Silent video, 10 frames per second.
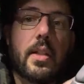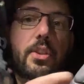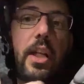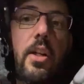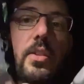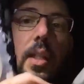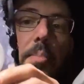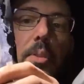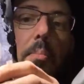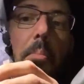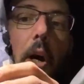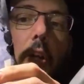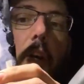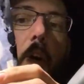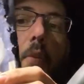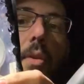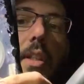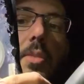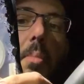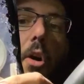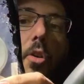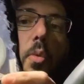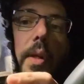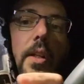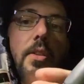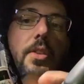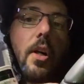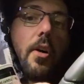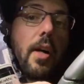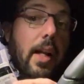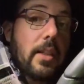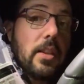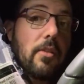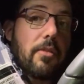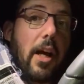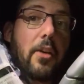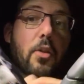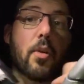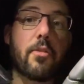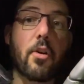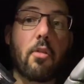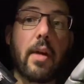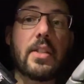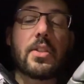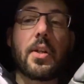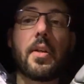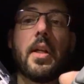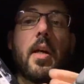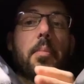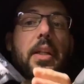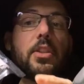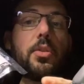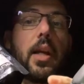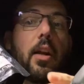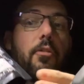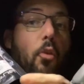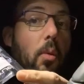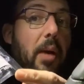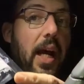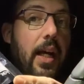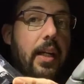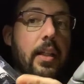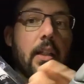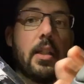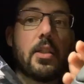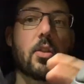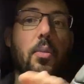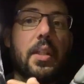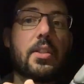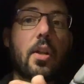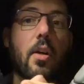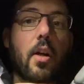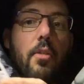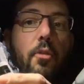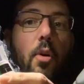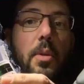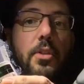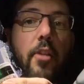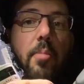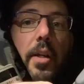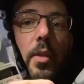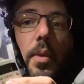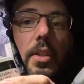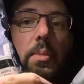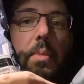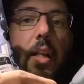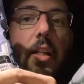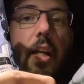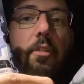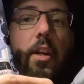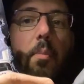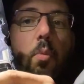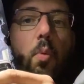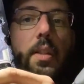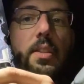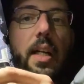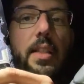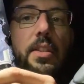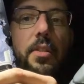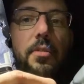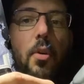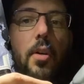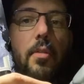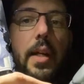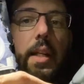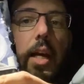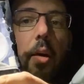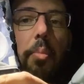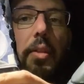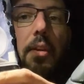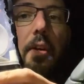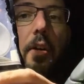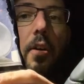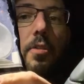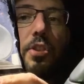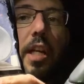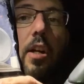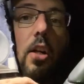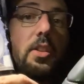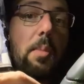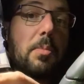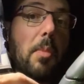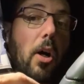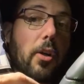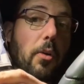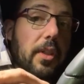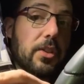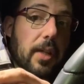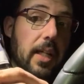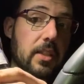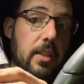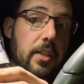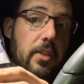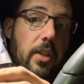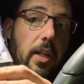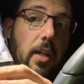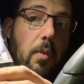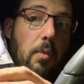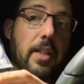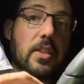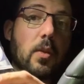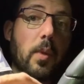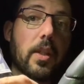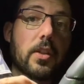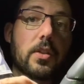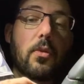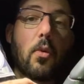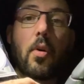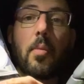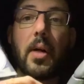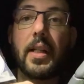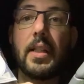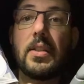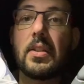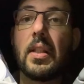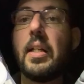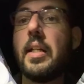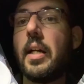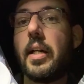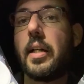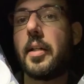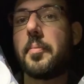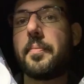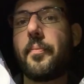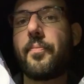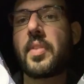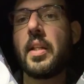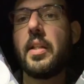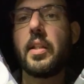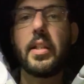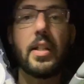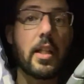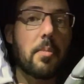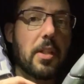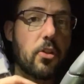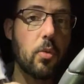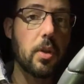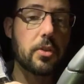J Concepts Mono. These mono wheels are an excellent value if you're a racer because you get a 4-pack. So these are 4-wheel drive buggy wheels. I'm kind of covering up what size they're for right now, but they're called J Concepts Mono. These are excellent racing wheels for buggies. You can get them in 2-wheel